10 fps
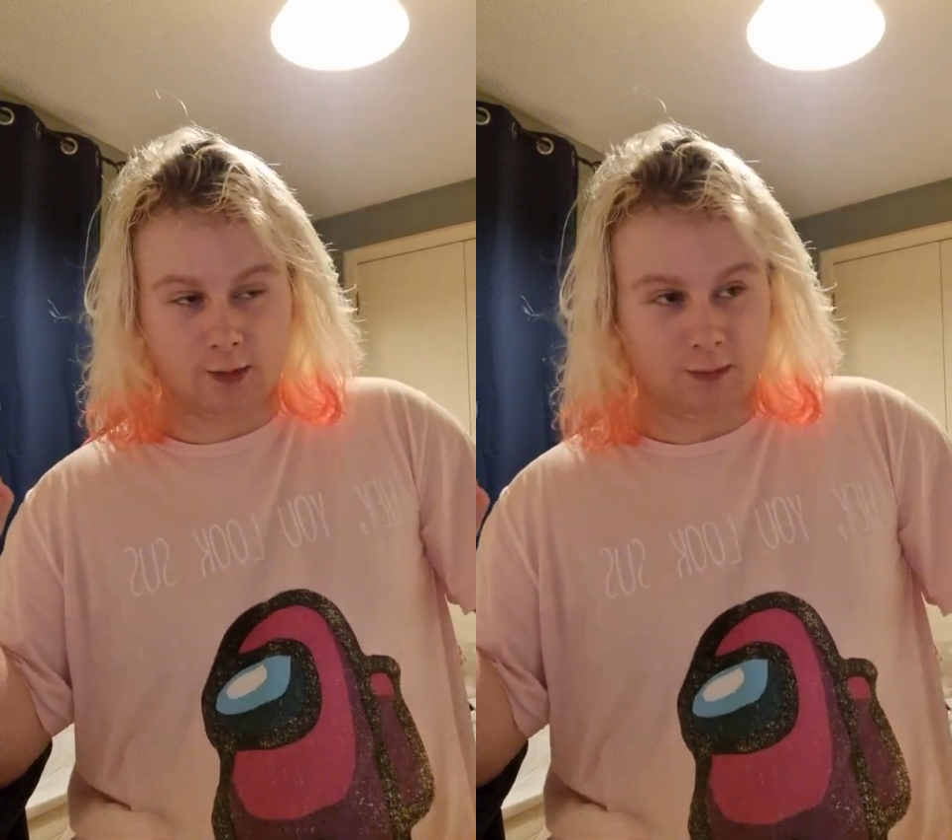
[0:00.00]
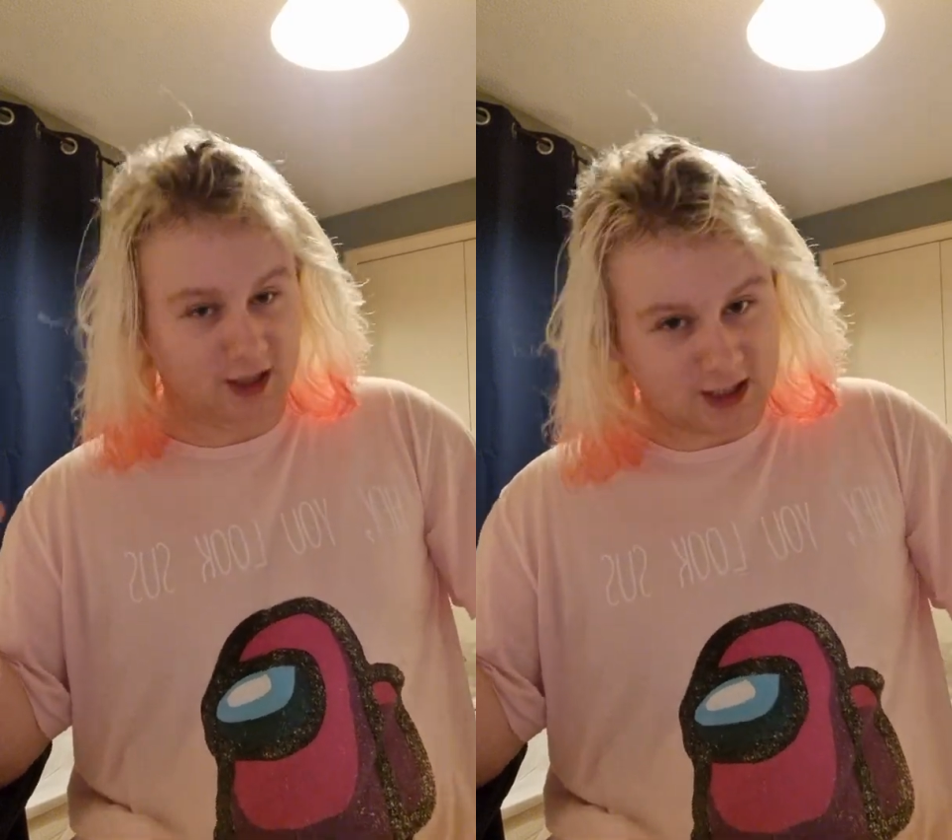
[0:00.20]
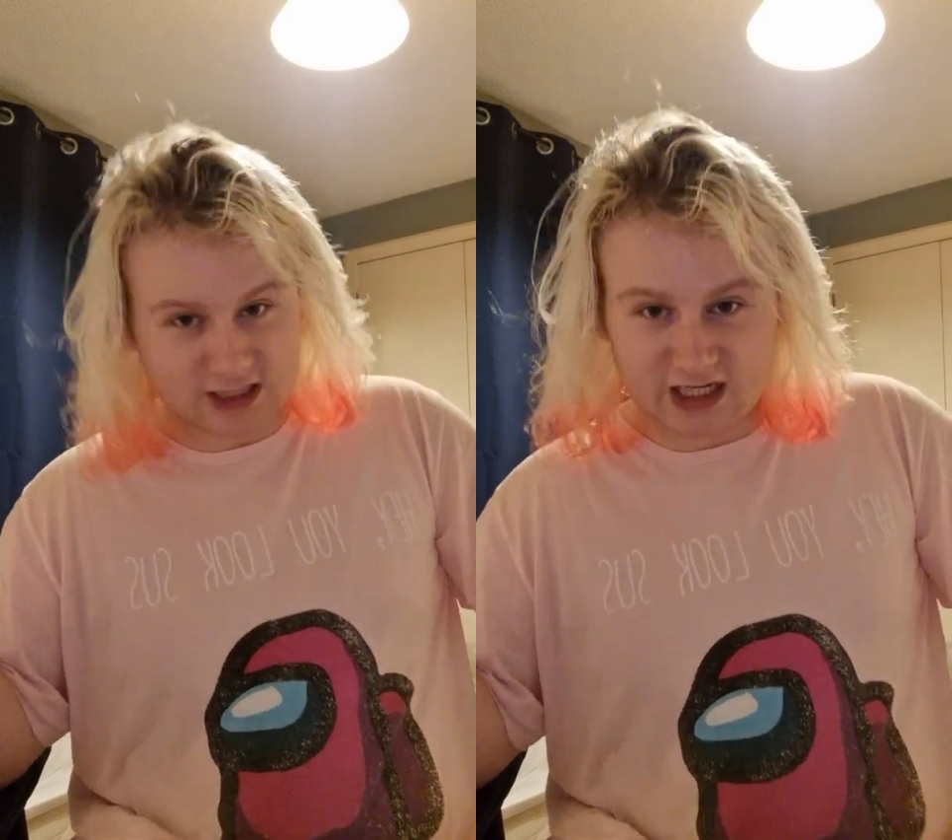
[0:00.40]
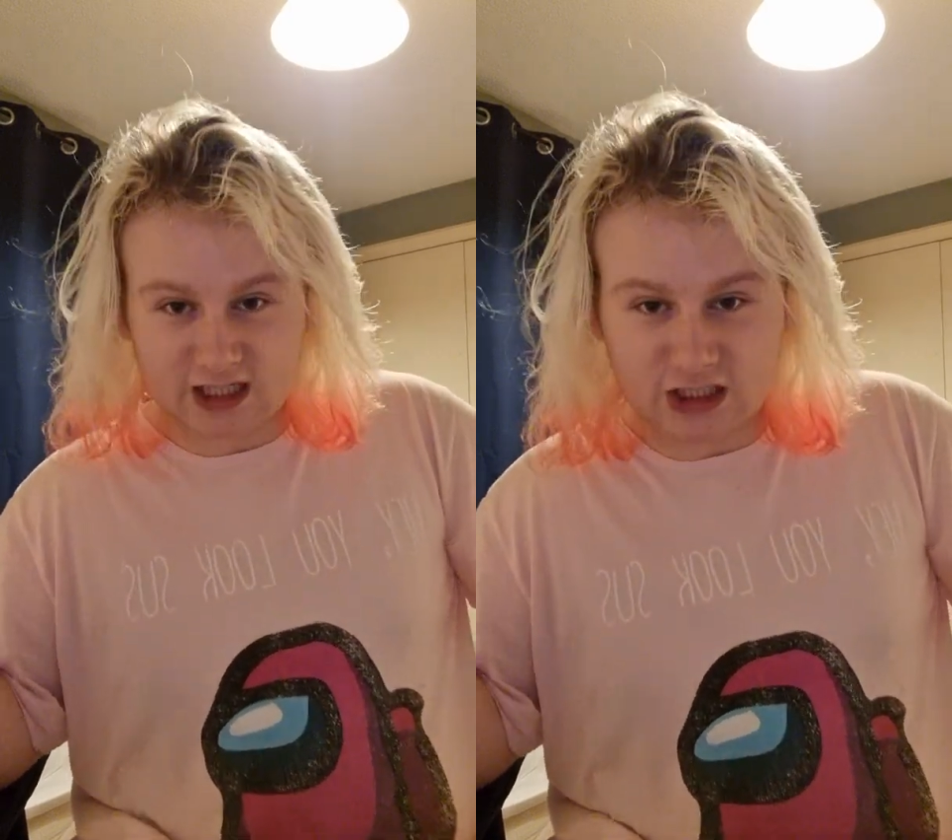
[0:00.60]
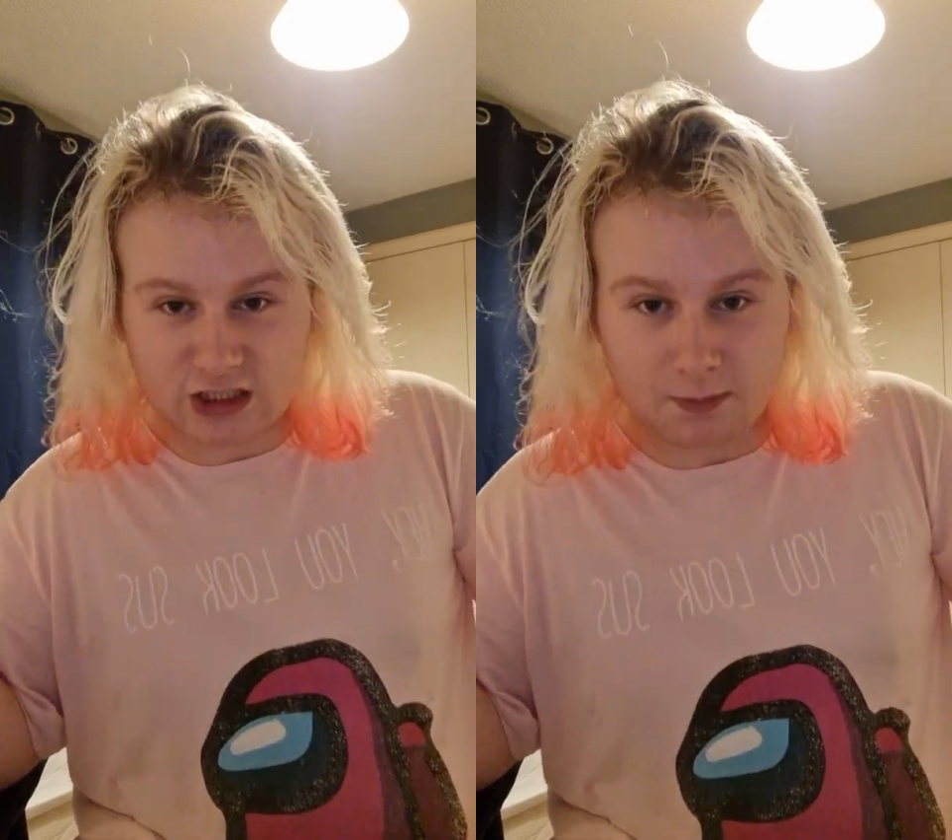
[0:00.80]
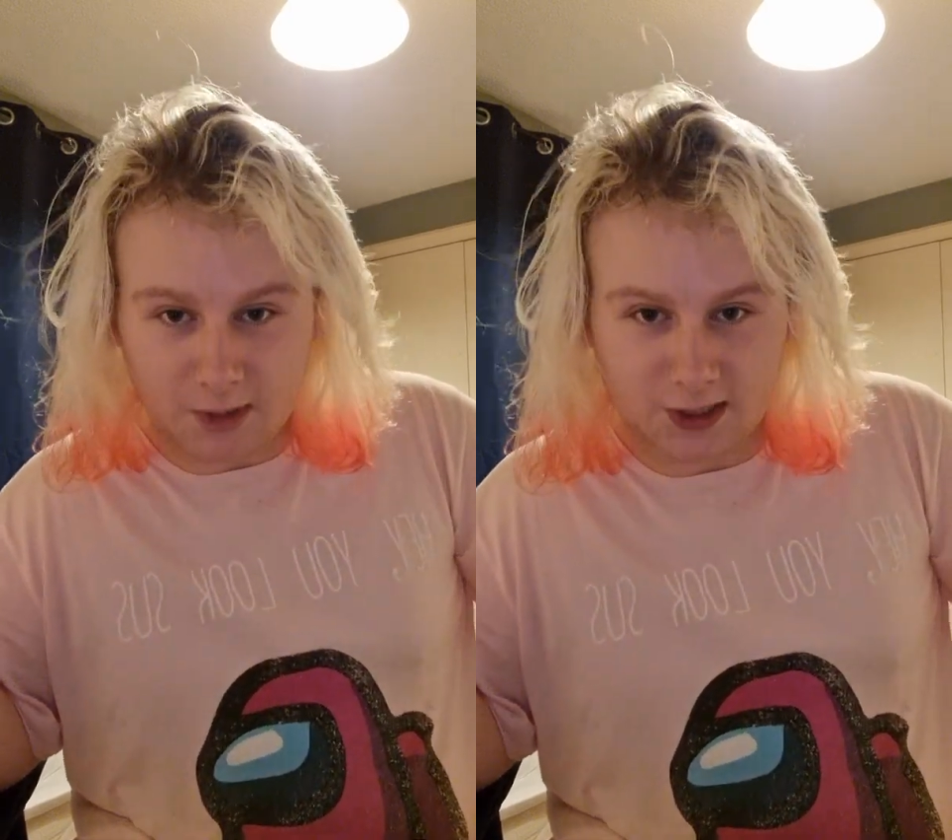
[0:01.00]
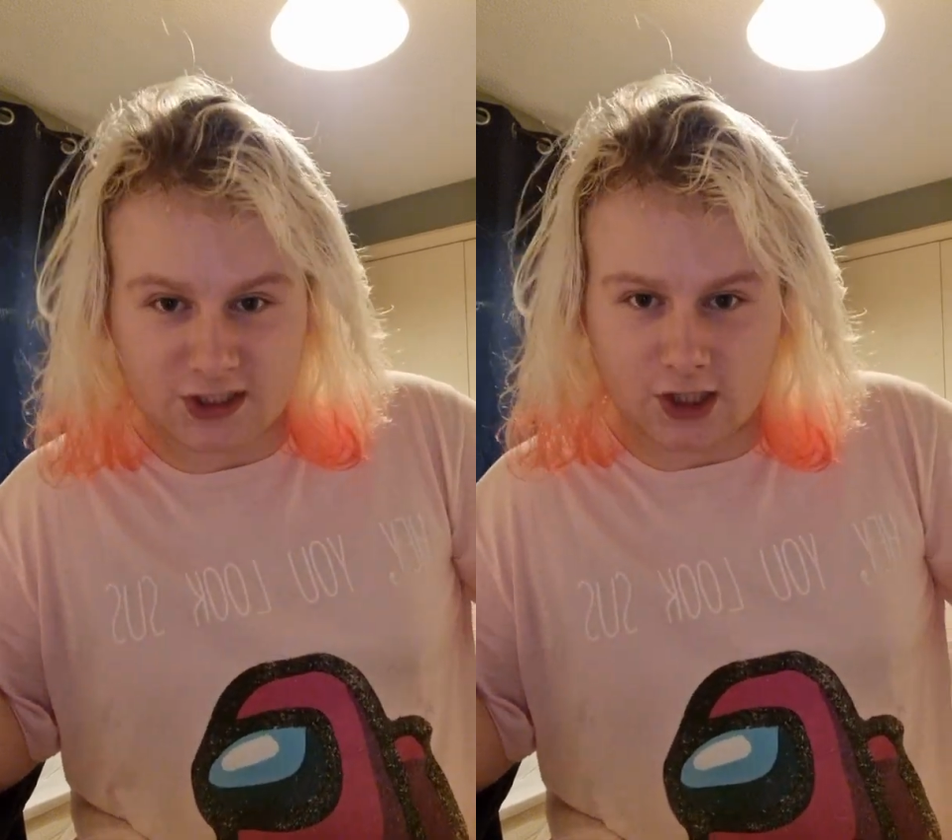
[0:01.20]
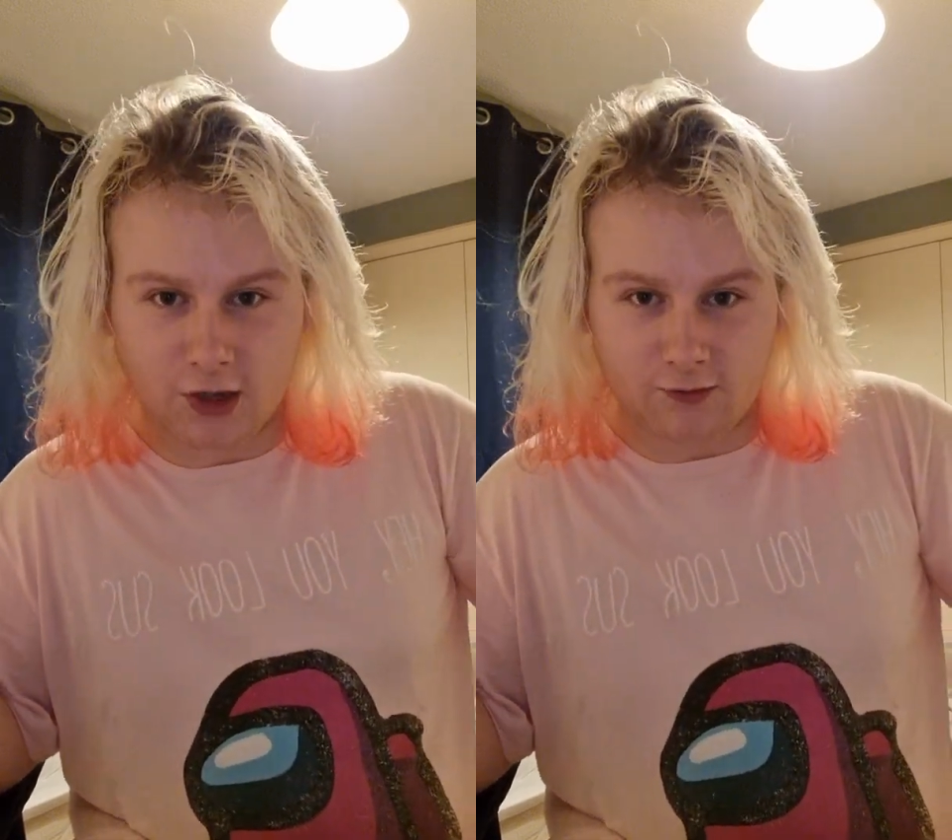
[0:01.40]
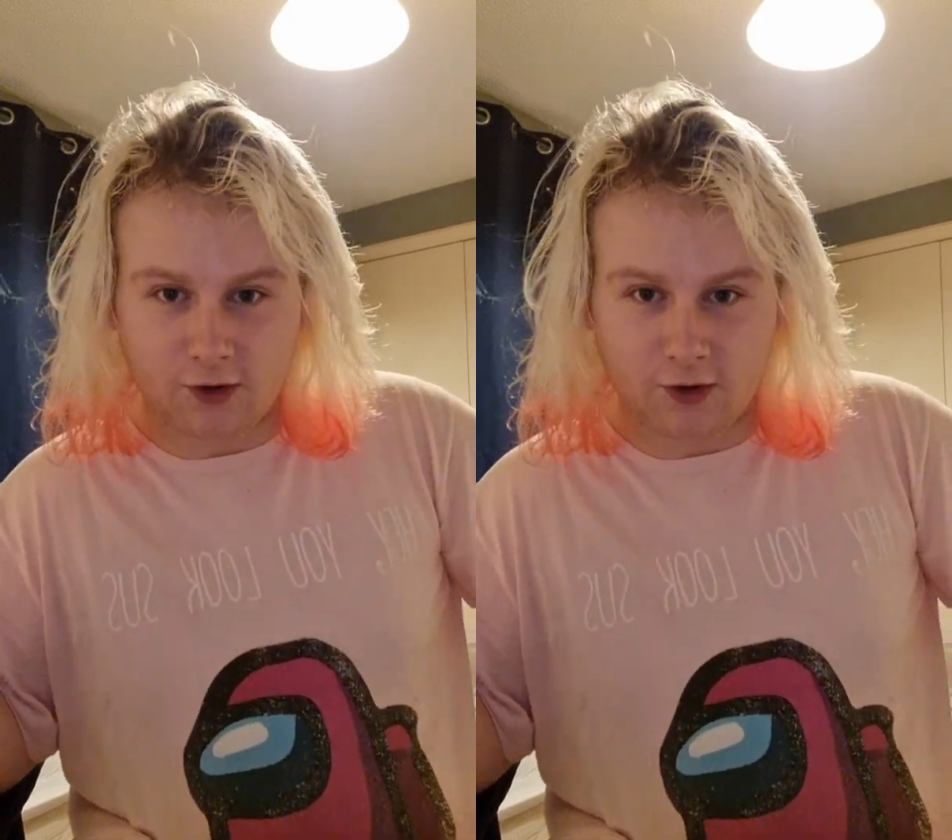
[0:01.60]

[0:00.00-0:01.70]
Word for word: make sense to myself,